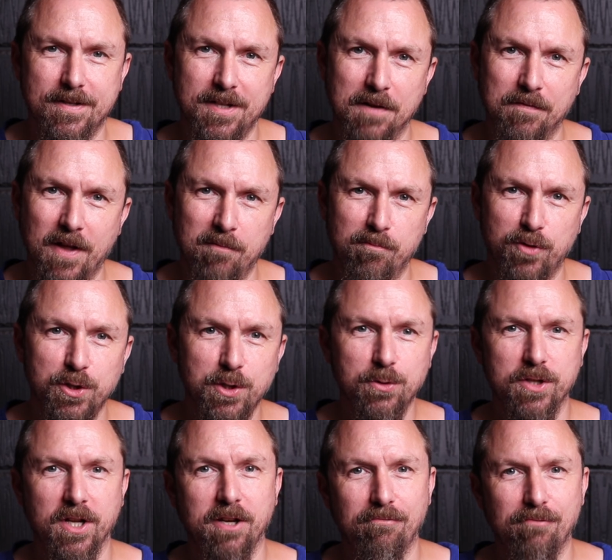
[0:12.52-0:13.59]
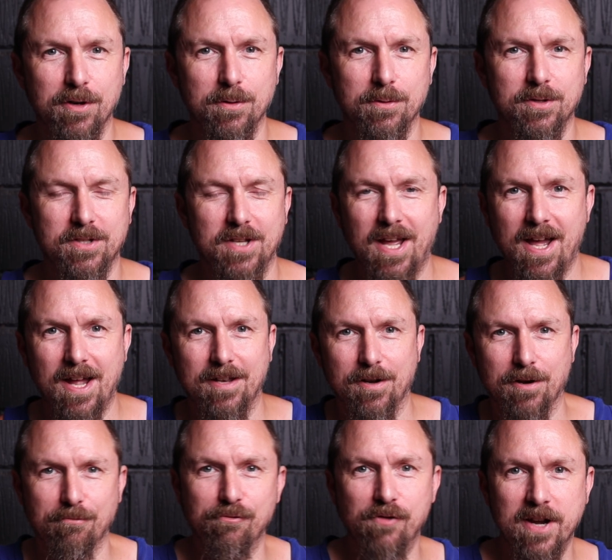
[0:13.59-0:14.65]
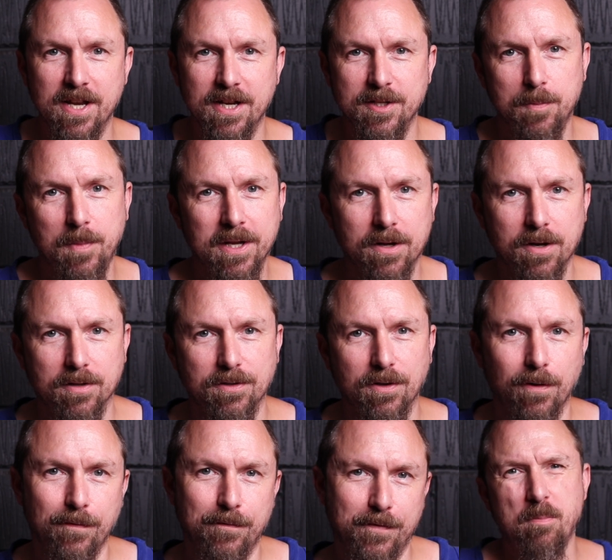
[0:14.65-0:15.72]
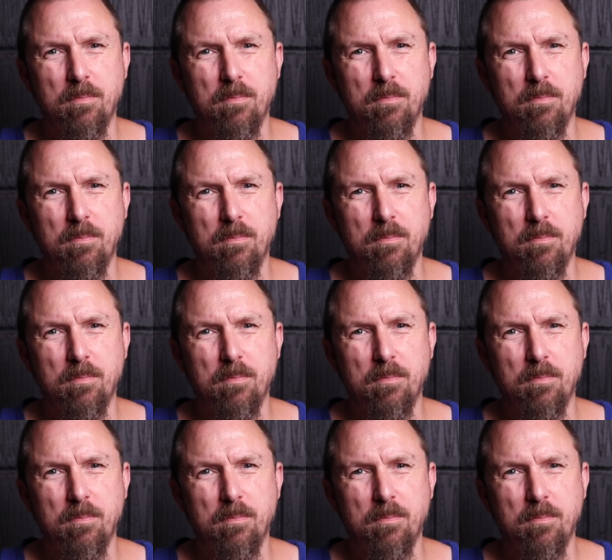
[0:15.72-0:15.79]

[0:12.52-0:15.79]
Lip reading: see if they've produced any roots and are ready to be cut off.